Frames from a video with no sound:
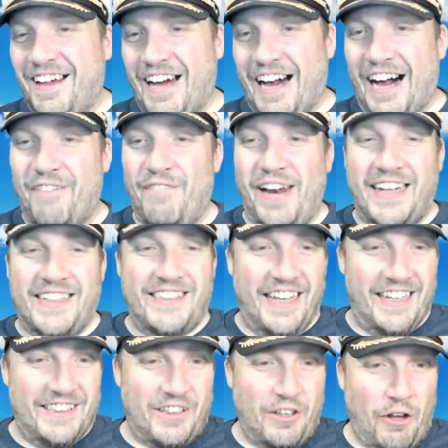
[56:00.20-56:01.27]
Meg
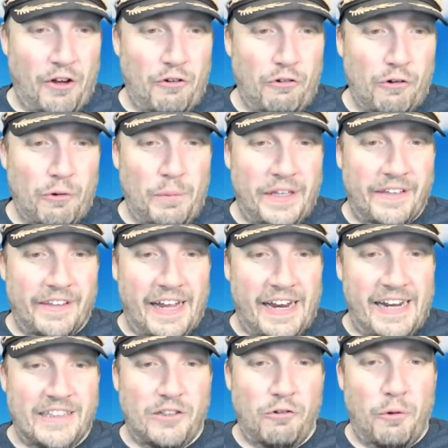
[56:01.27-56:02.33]
says, who will be the
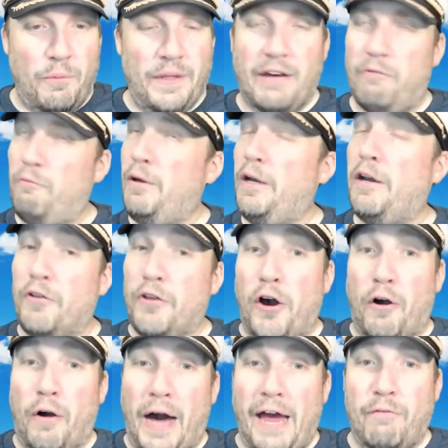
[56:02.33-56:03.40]
ladies? Who will be? We don't
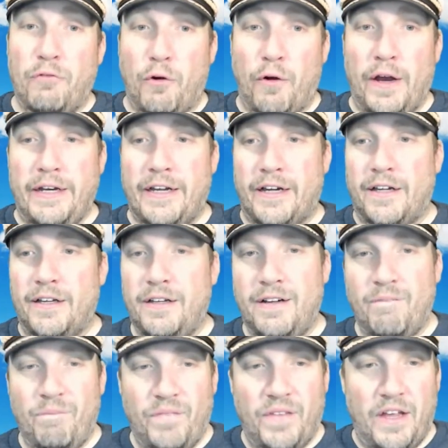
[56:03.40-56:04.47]
know. I have no idea.
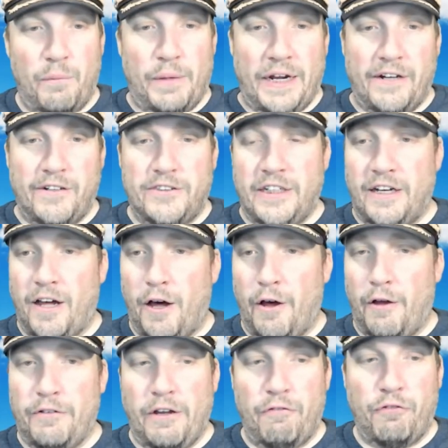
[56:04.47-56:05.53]
It'll be interesting.
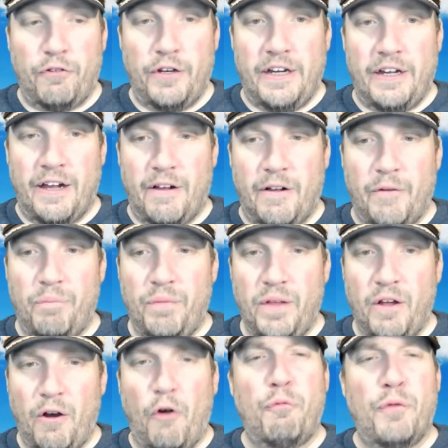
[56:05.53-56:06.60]
I'll definitely,
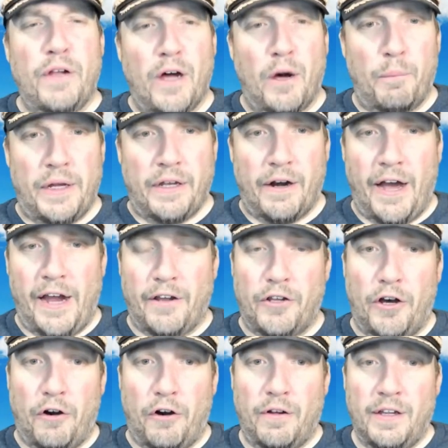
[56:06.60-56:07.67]
hopefully I'll be there. I
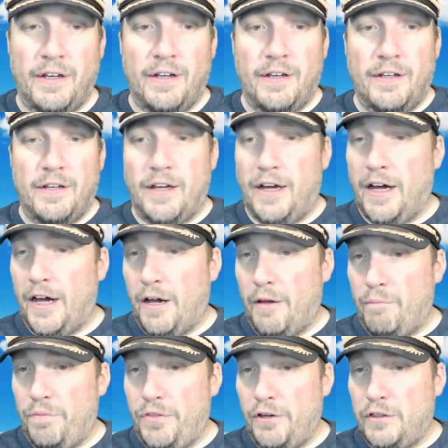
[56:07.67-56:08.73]
don't know.
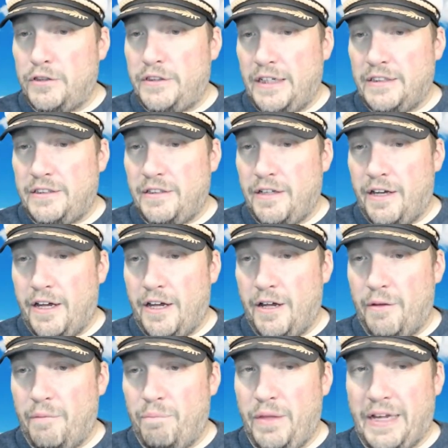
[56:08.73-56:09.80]
Thursdays,
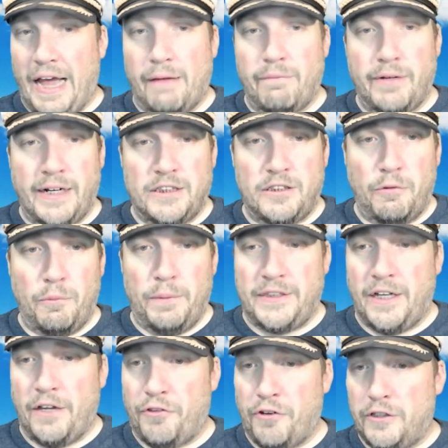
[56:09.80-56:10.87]
the captain gets a little
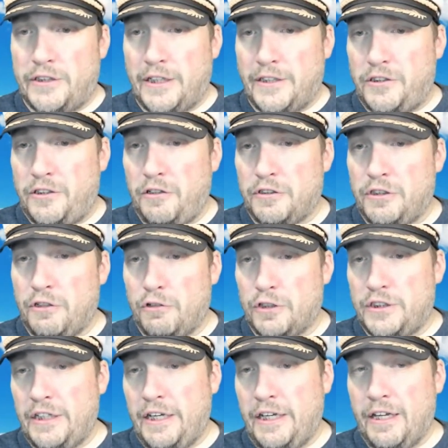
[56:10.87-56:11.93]
busy on Thursdays too. So
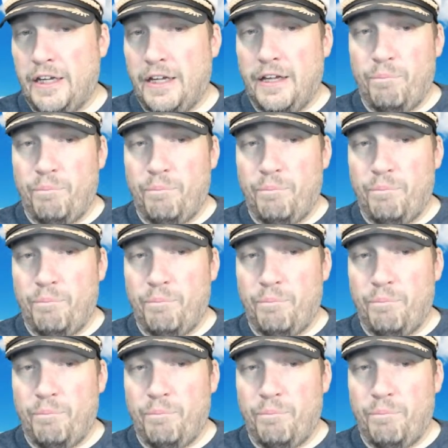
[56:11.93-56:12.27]
we'll see.